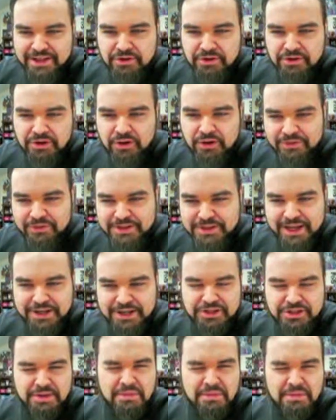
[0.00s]
don't know if it's
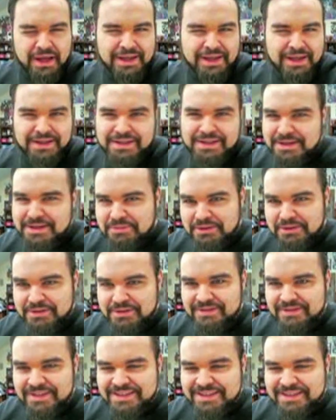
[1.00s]
actually a Mayan temple.
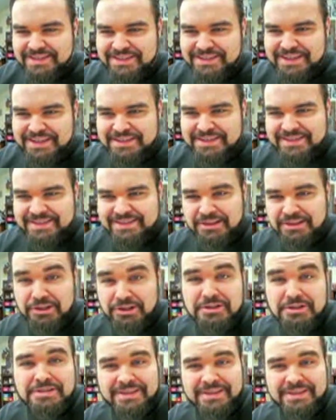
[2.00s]
It
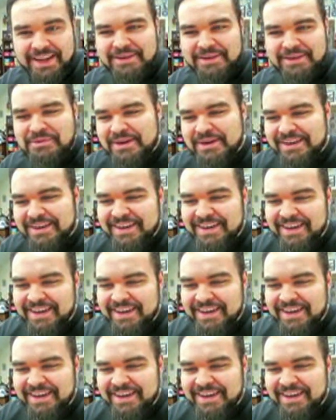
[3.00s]
looks like one.